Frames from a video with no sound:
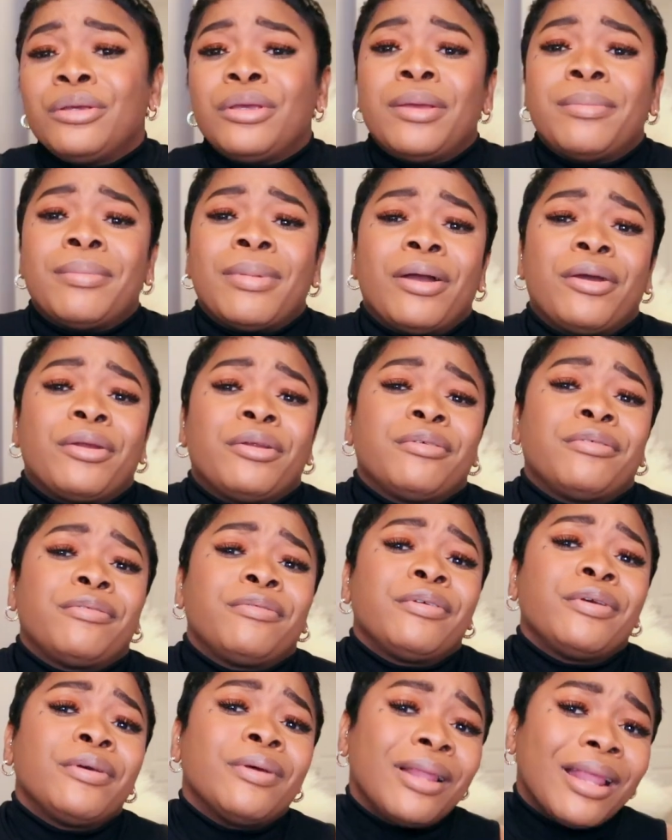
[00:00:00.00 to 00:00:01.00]
Am I gonna
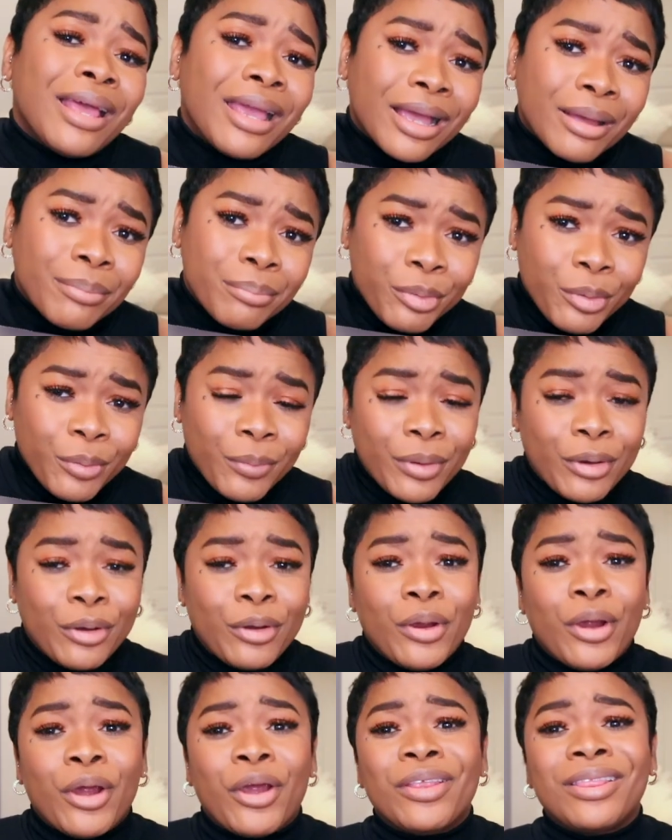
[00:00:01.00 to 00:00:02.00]
feel like I'm doing a
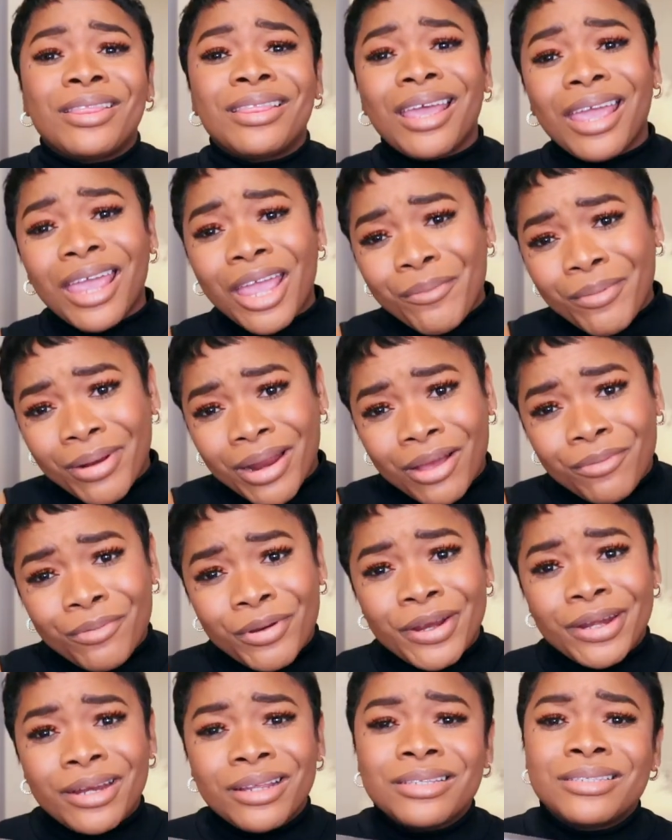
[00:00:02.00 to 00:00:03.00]
darn thing when I
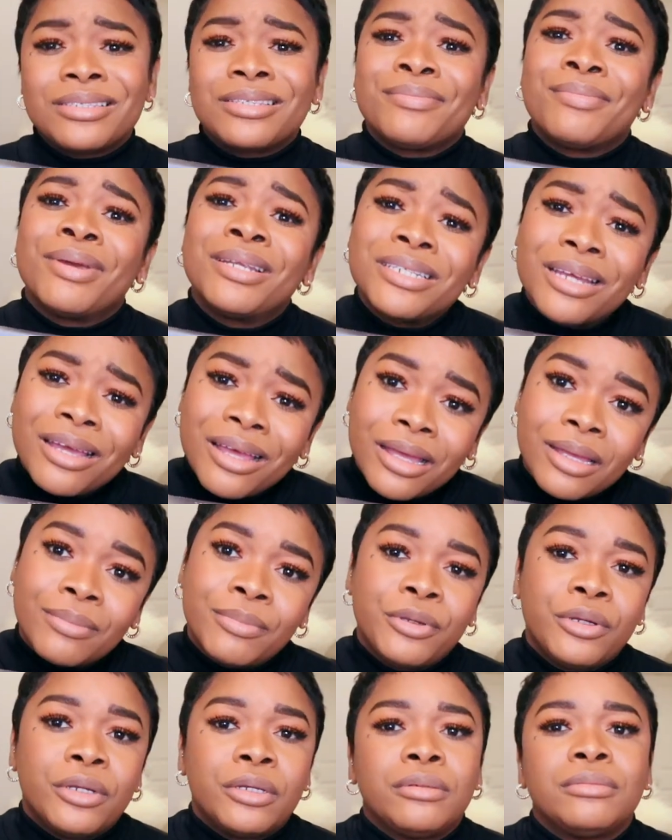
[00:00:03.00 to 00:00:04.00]
wear this to my job?
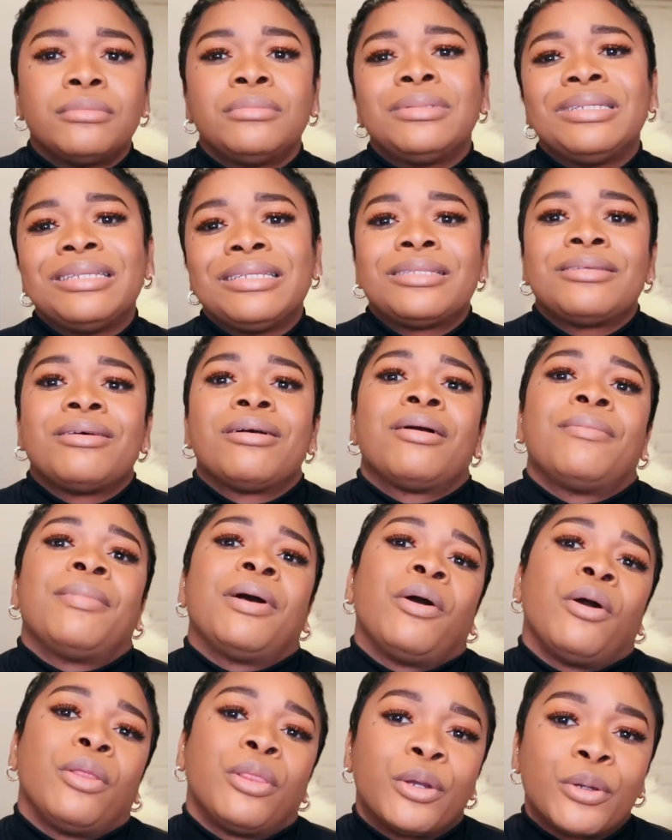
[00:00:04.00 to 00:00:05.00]
You know, let's talk
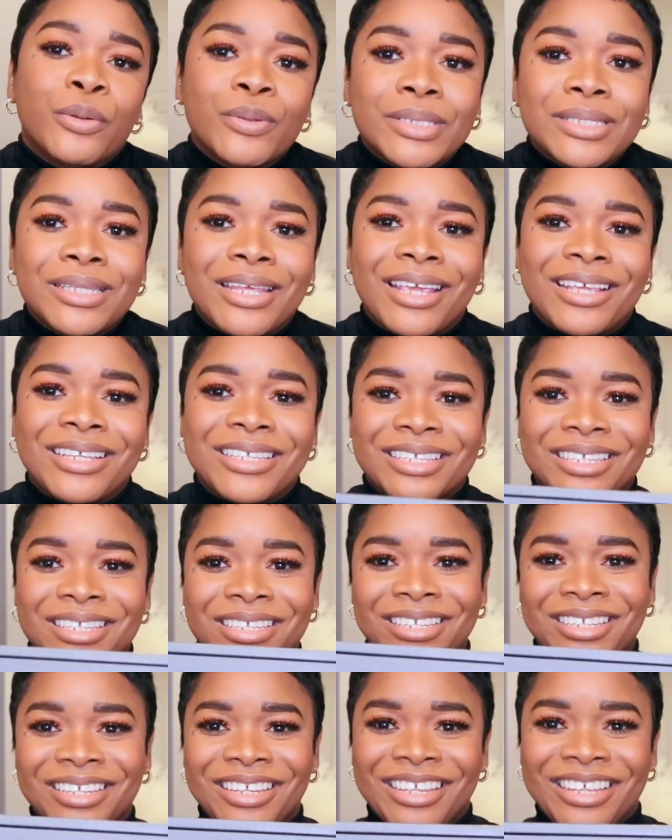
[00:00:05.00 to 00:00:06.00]
about all of those things.
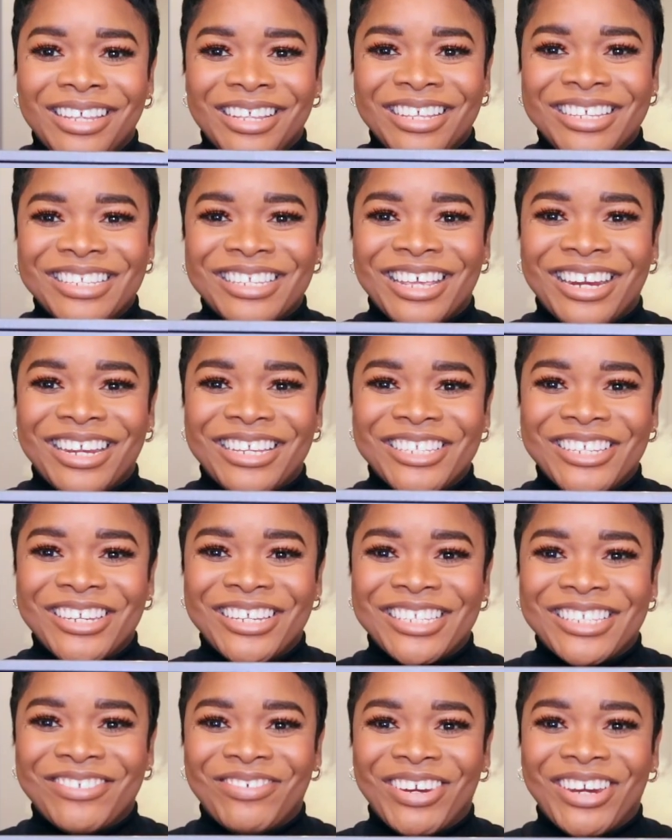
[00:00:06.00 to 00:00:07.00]
Let's get into
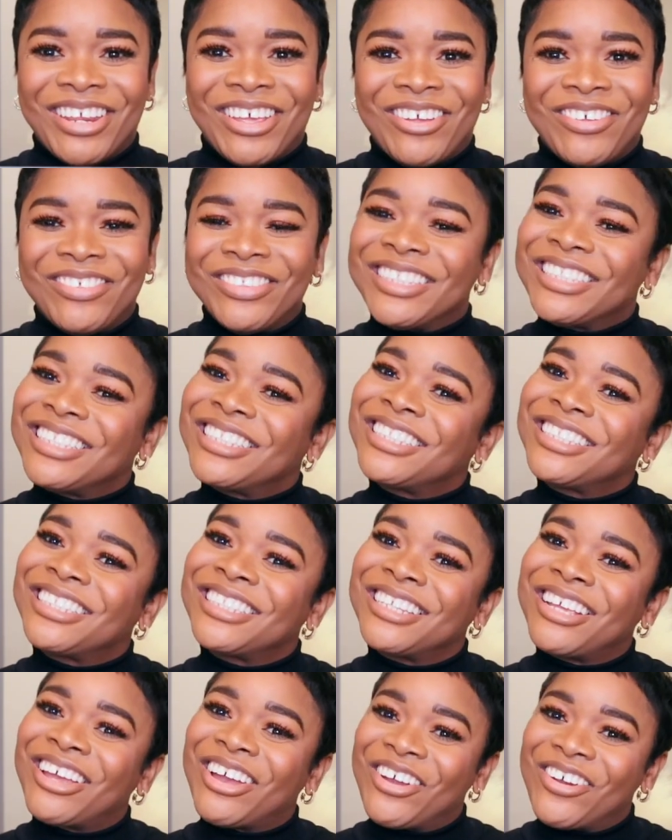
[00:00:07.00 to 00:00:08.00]
this video.
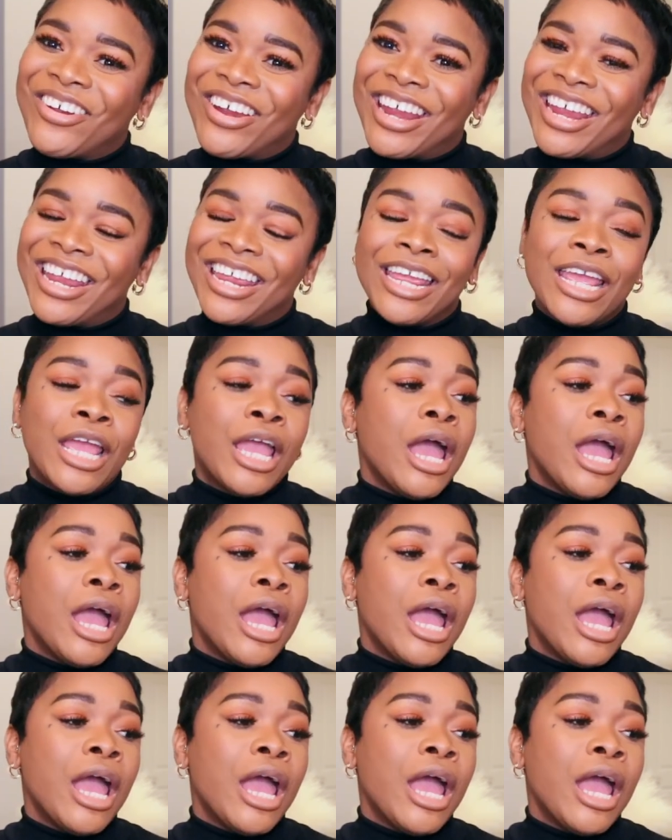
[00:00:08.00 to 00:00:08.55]
Alright?